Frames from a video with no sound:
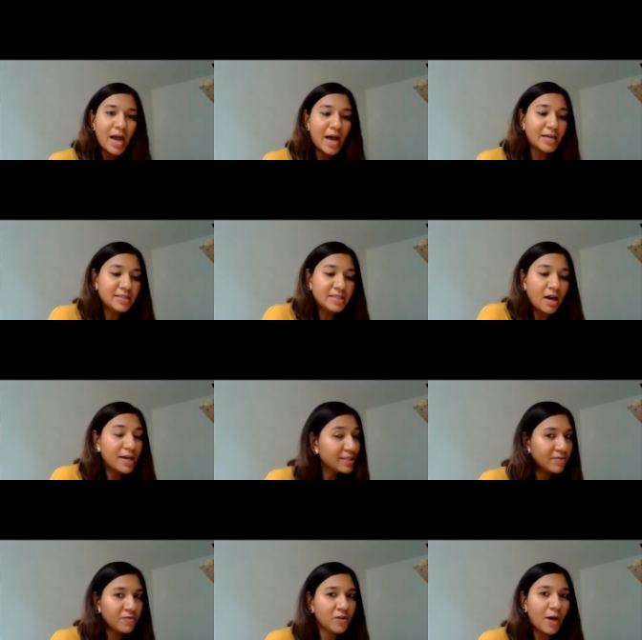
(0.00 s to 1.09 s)
a dice
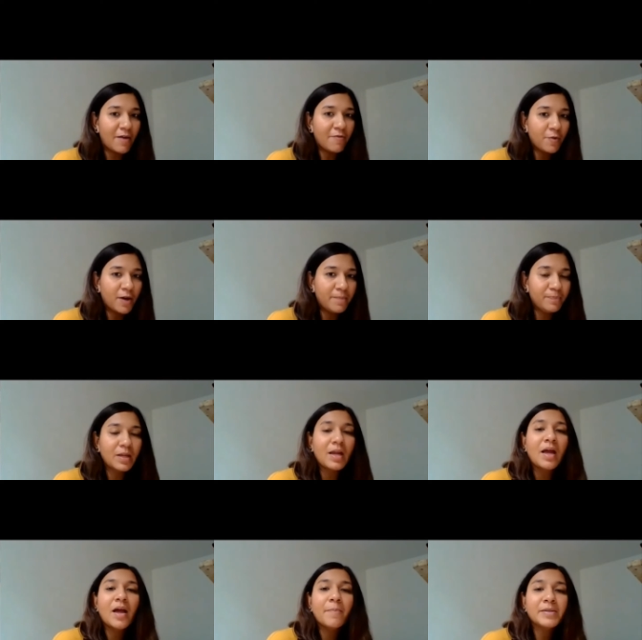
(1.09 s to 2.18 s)
if you have one,
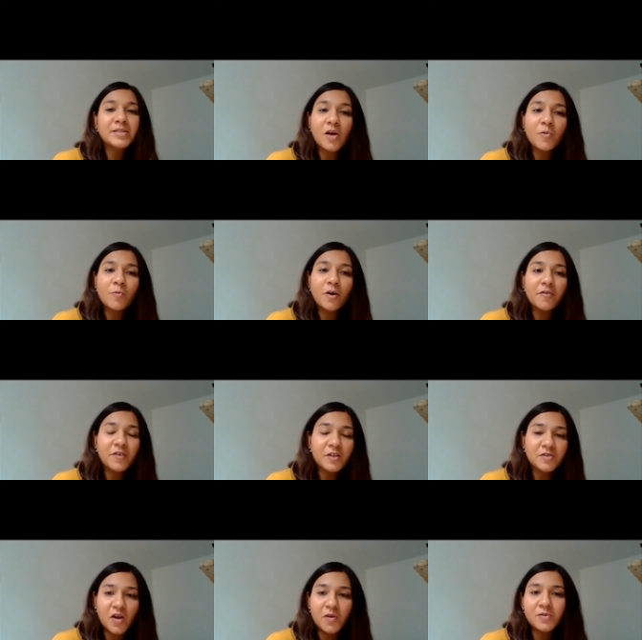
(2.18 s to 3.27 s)
but don't worry if you
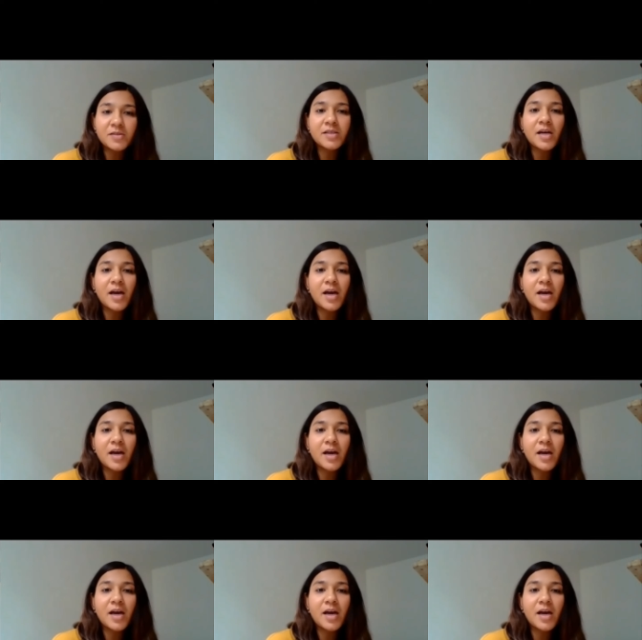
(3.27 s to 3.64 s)
don't.